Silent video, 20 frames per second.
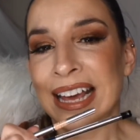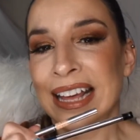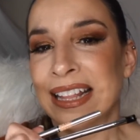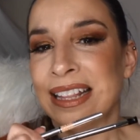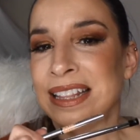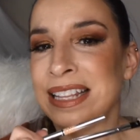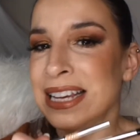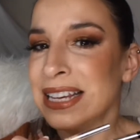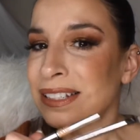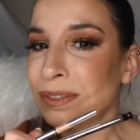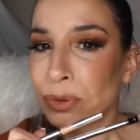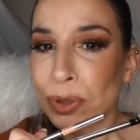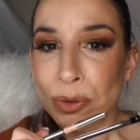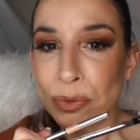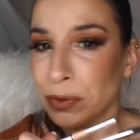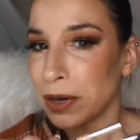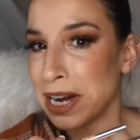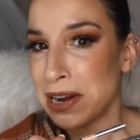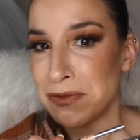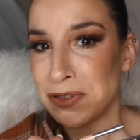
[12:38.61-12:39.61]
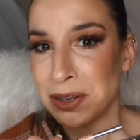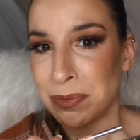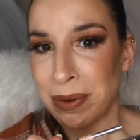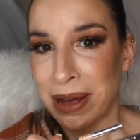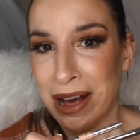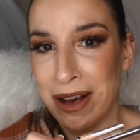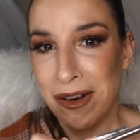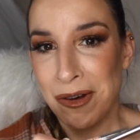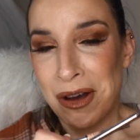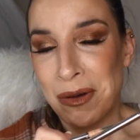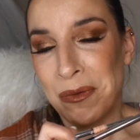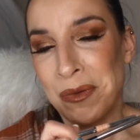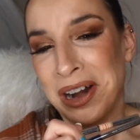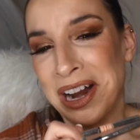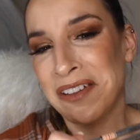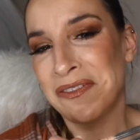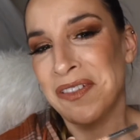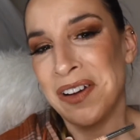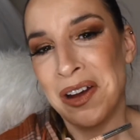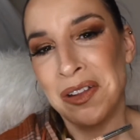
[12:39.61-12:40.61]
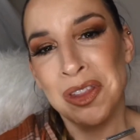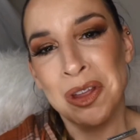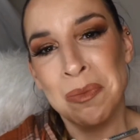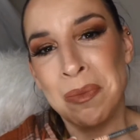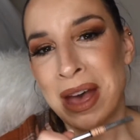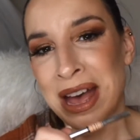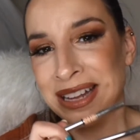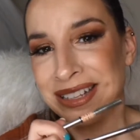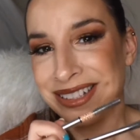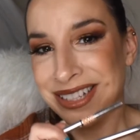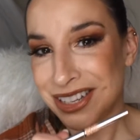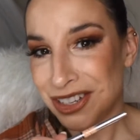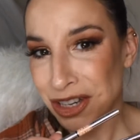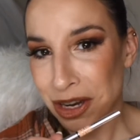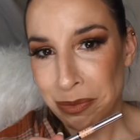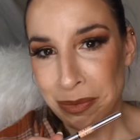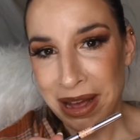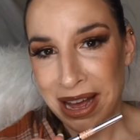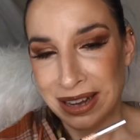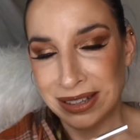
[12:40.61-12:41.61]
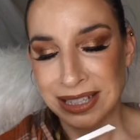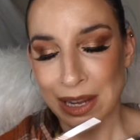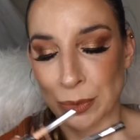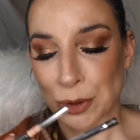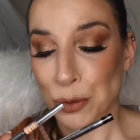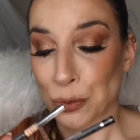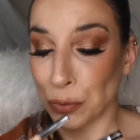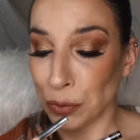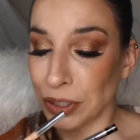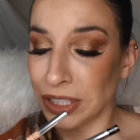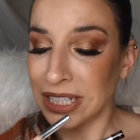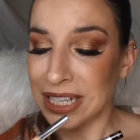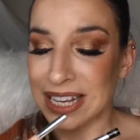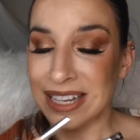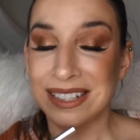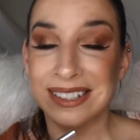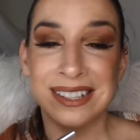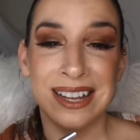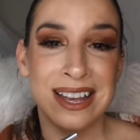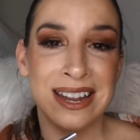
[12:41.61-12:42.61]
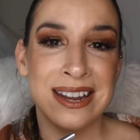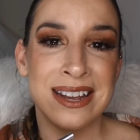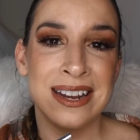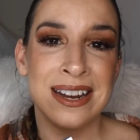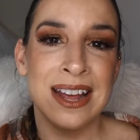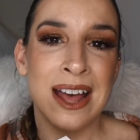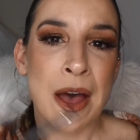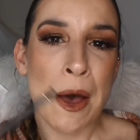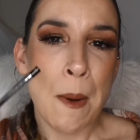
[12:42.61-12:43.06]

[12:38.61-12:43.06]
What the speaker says: These were raved about when I found them at TJ Maxx. I was really excited.